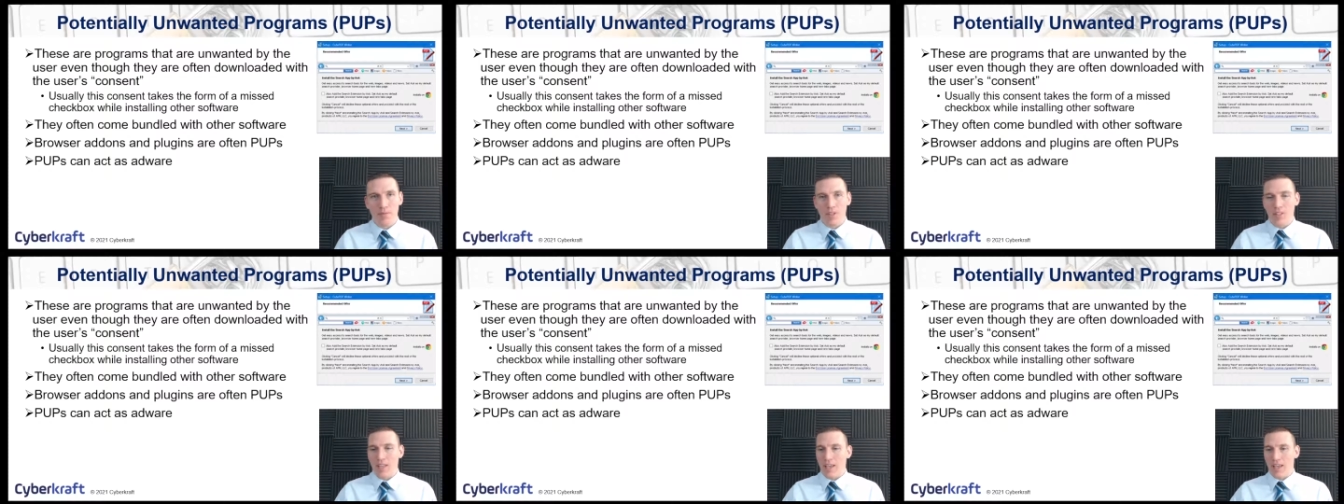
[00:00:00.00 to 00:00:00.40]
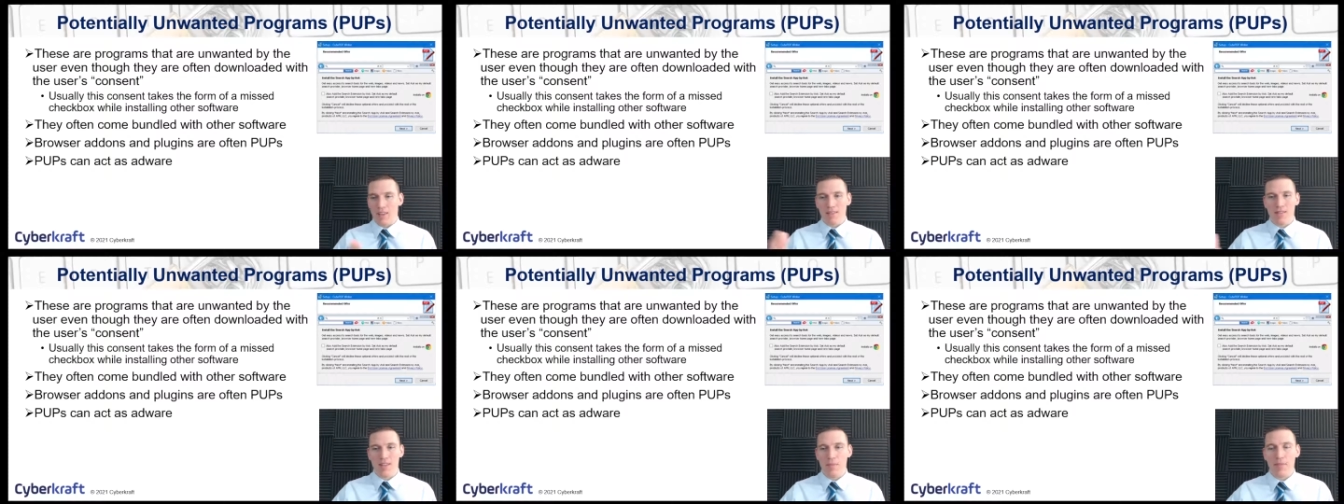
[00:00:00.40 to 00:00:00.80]
like
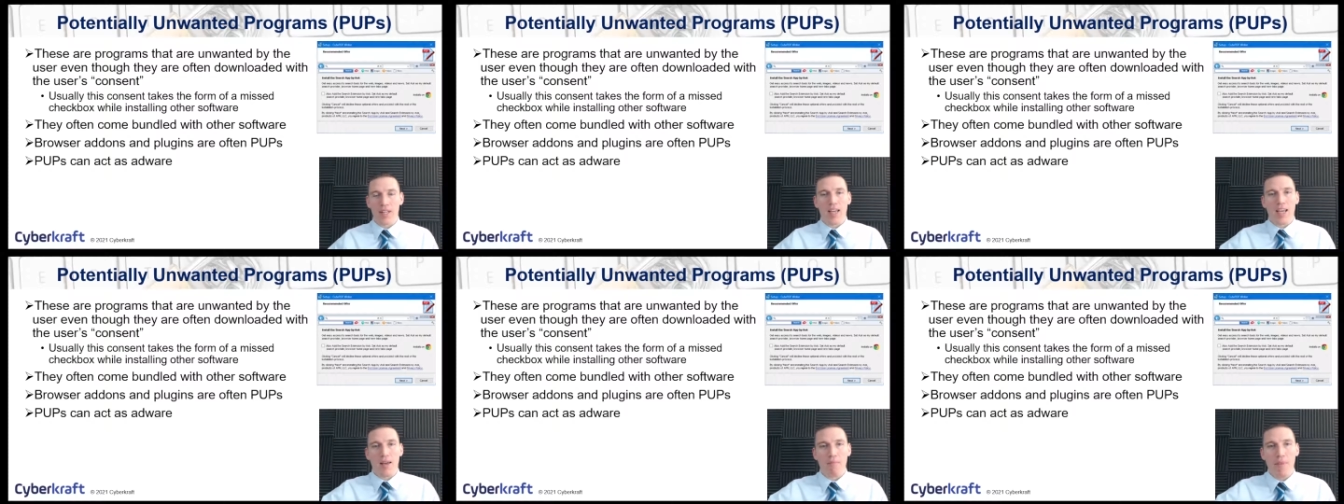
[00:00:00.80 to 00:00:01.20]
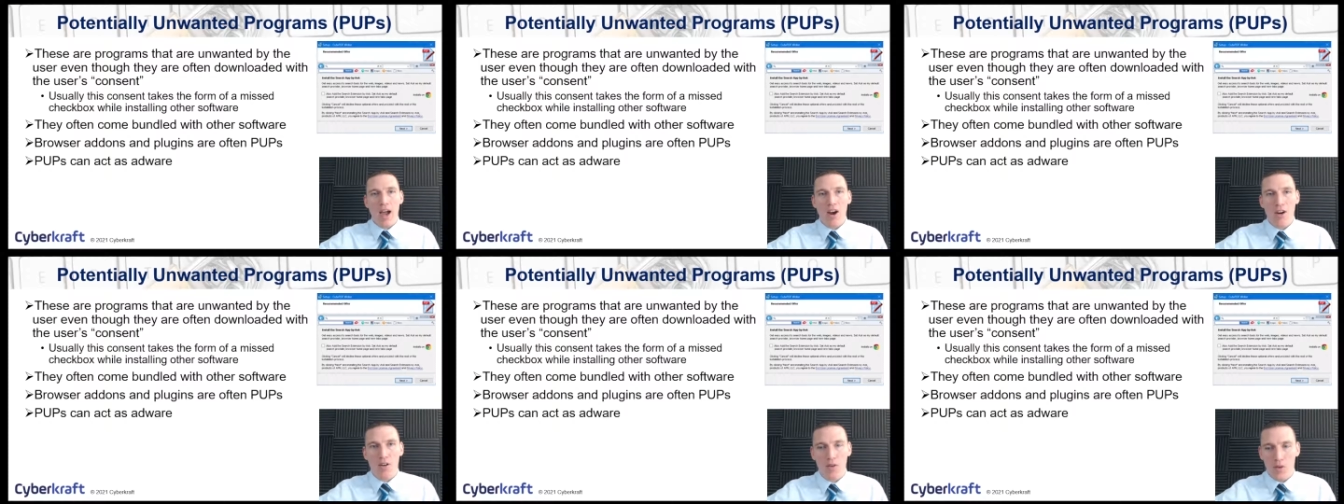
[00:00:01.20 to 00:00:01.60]
a, something like a
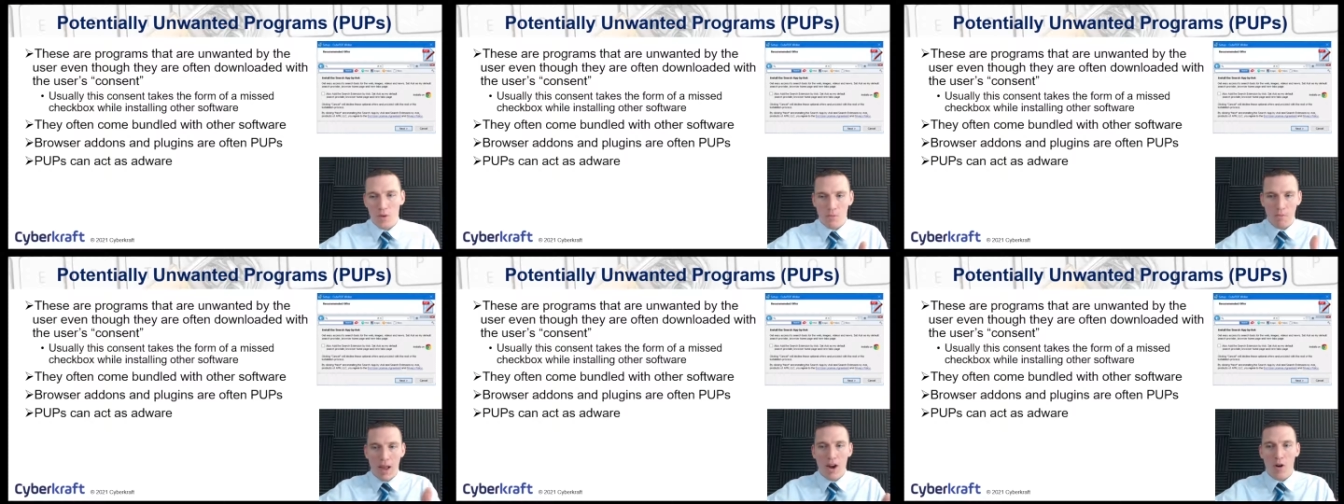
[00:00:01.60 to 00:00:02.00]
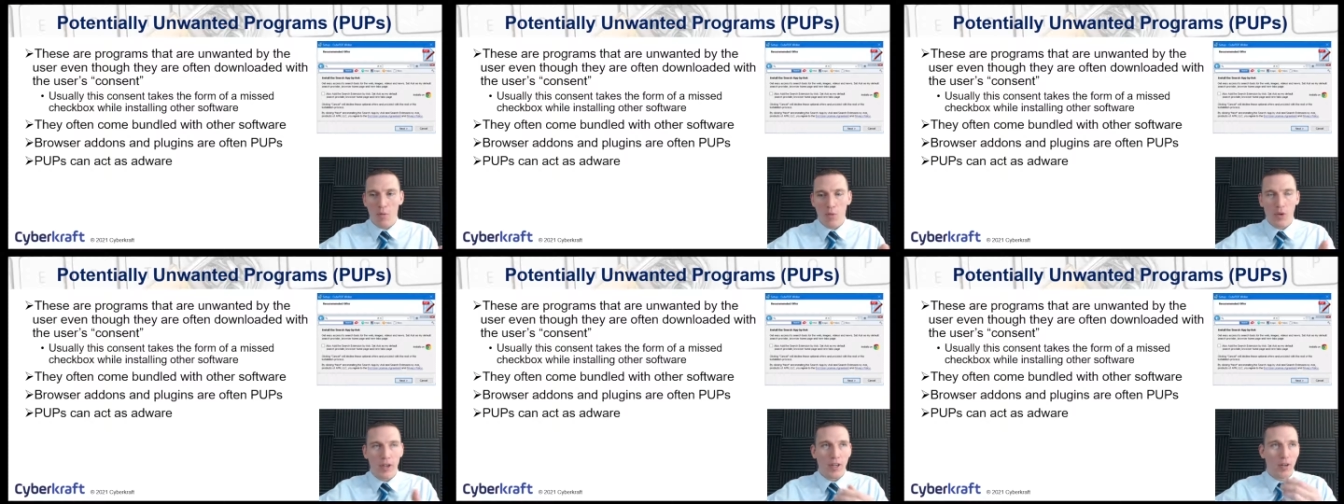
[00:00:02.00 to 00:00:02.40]
power or
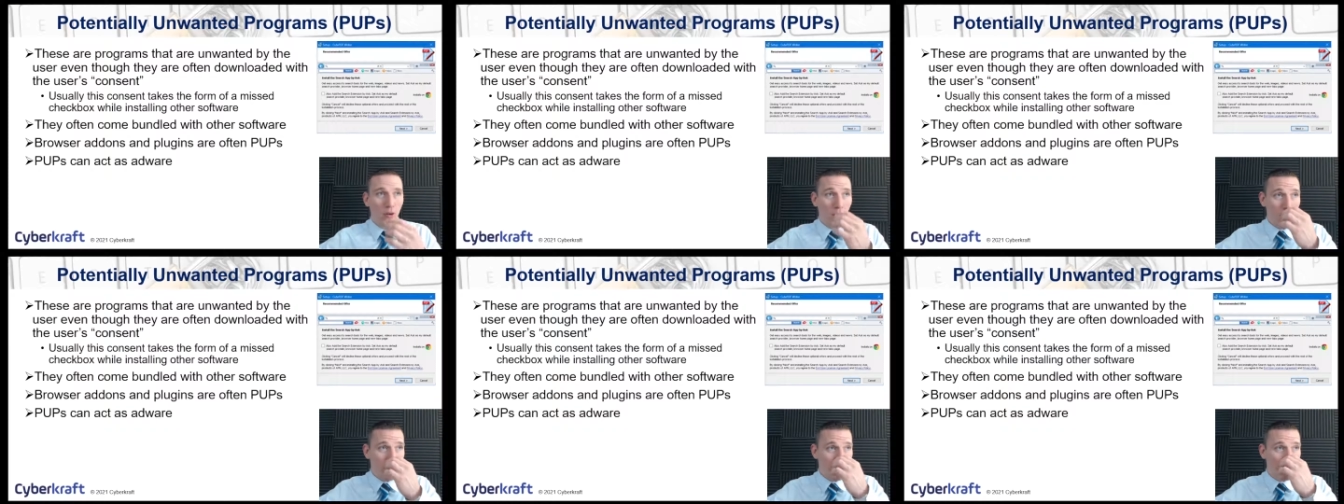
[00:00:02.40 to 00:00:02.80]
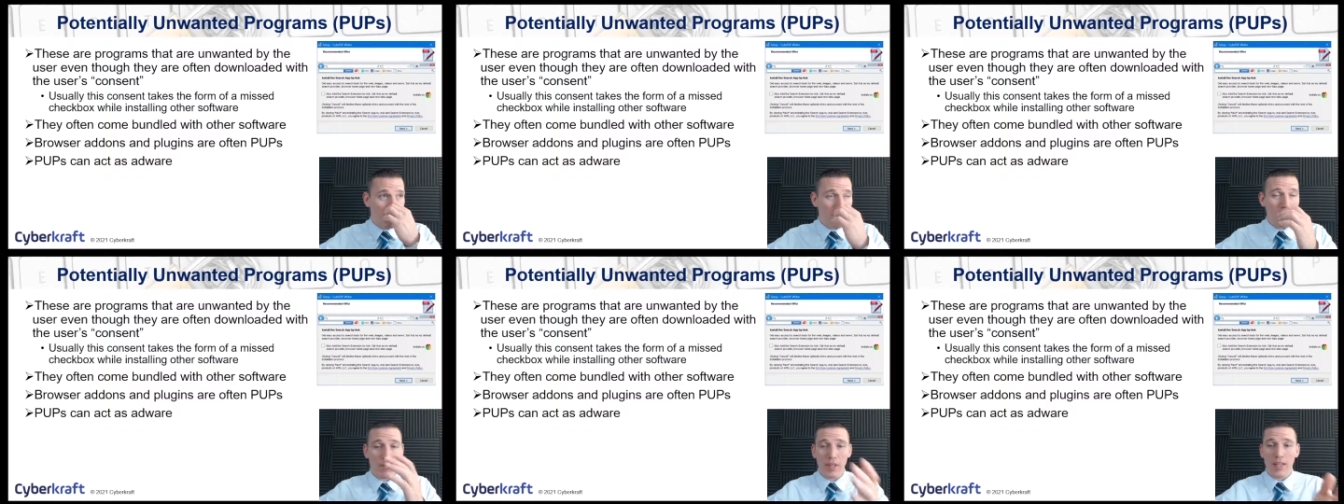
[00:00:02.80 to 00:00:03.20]
PowerPoint or
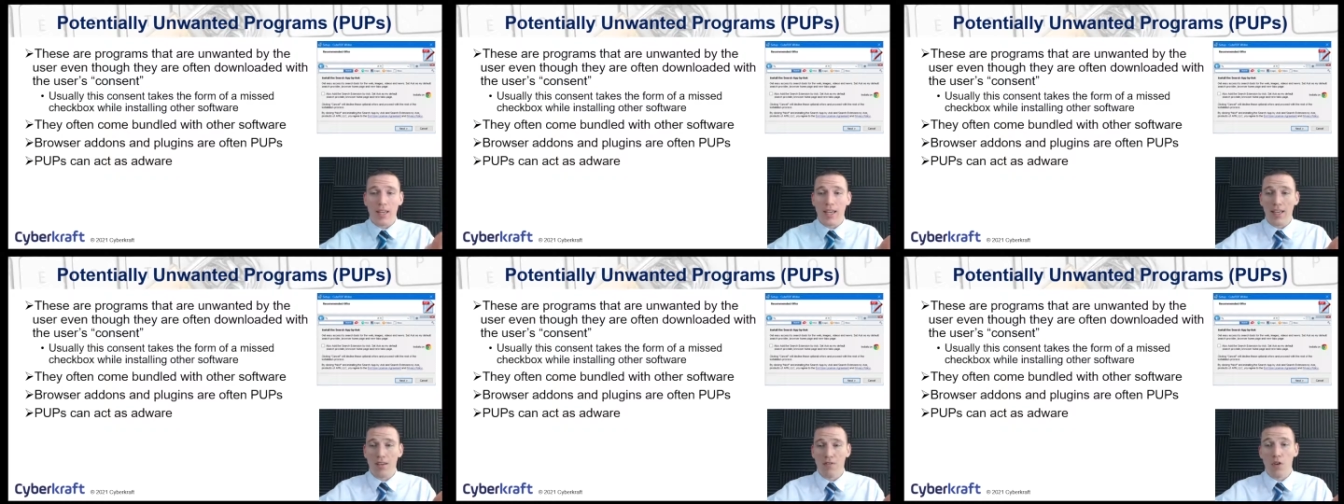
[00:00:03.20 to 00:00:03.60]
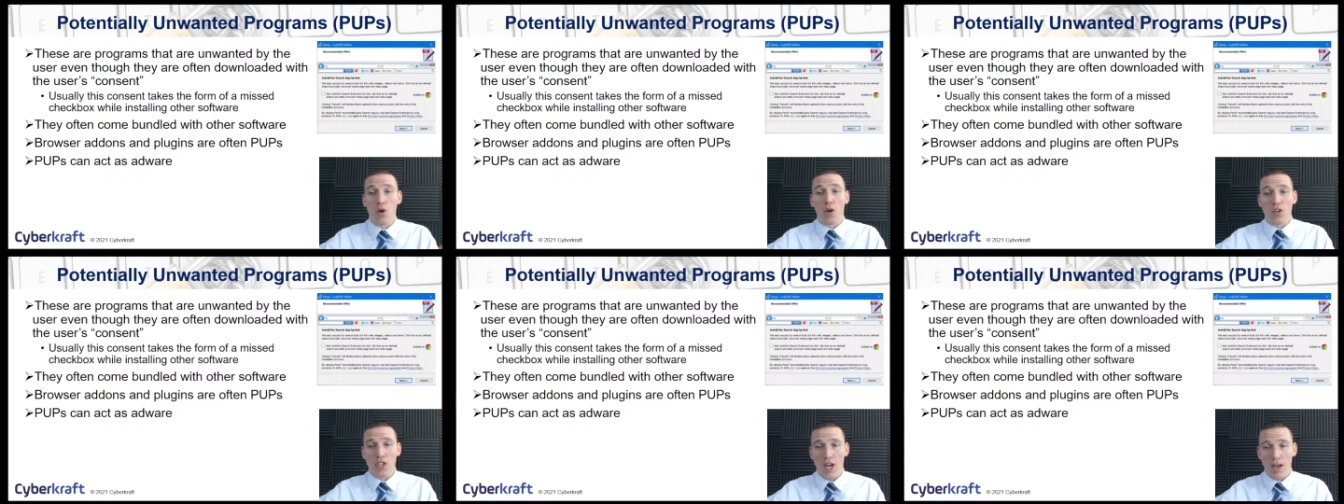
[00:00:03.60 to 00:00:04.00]
something like
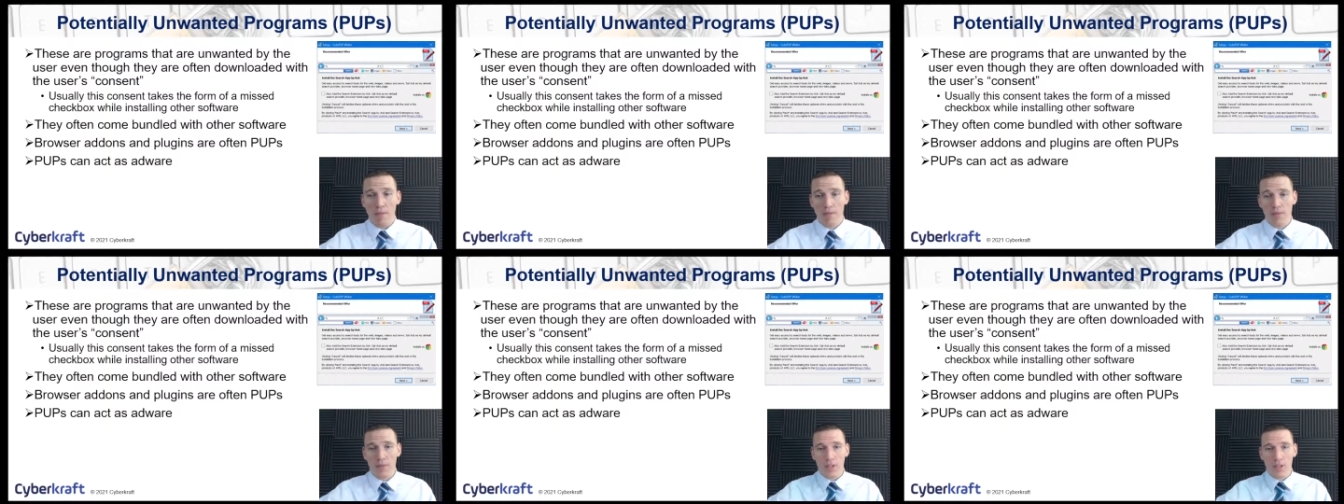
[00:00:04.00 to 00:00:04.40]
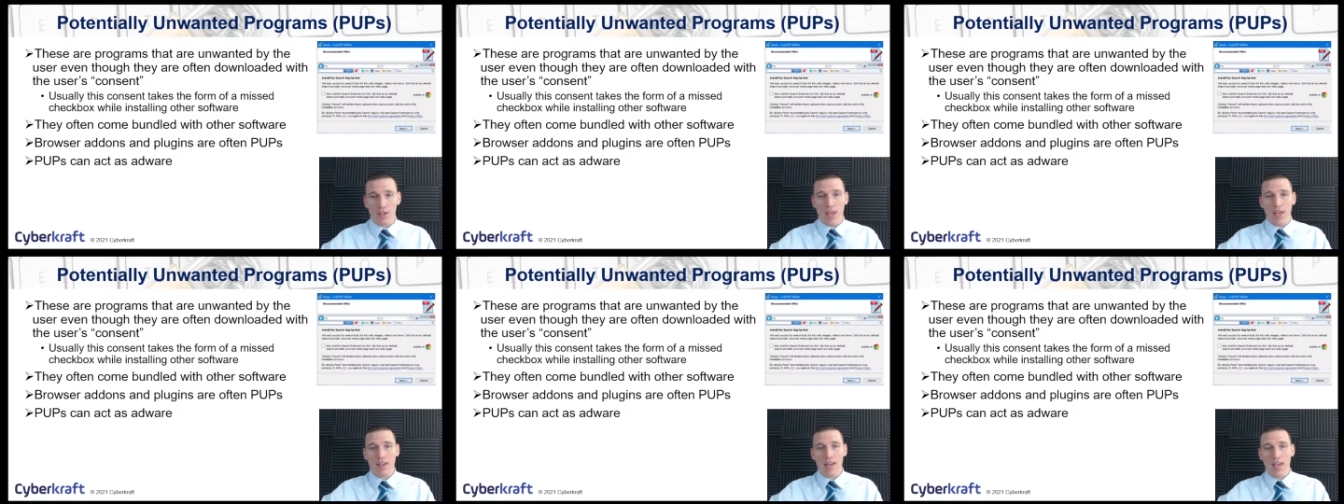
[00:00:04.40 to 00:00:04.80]
Photoshop, okay?